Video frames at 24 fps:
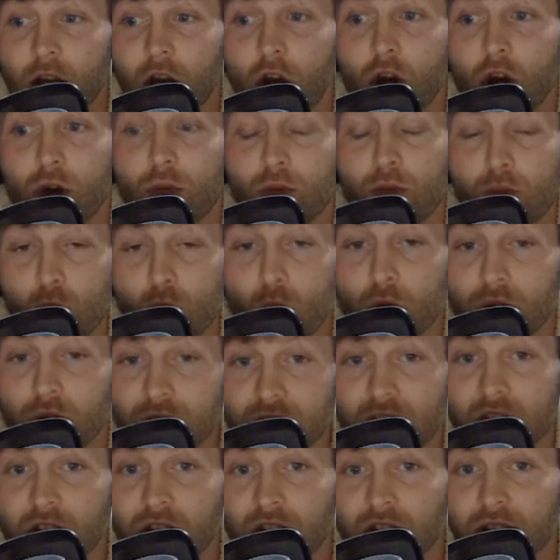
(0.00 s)
more
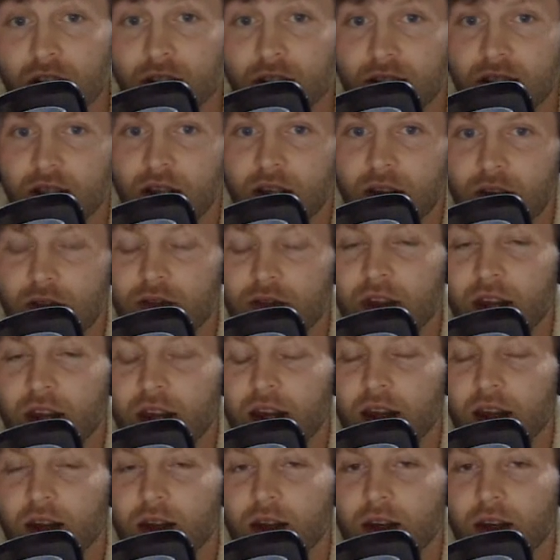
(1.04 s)
touches
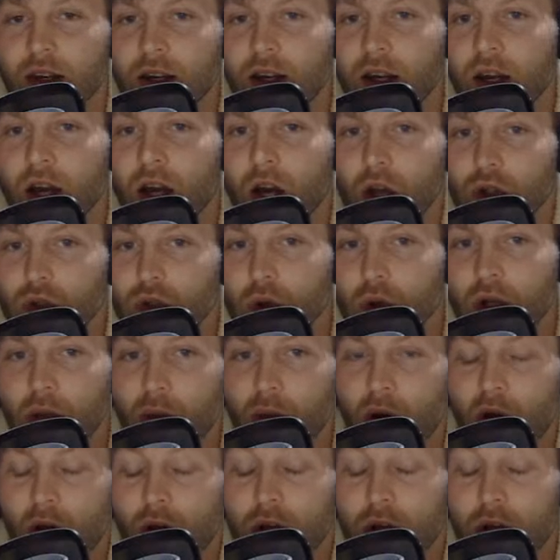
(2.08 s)
than a Tony Pollard,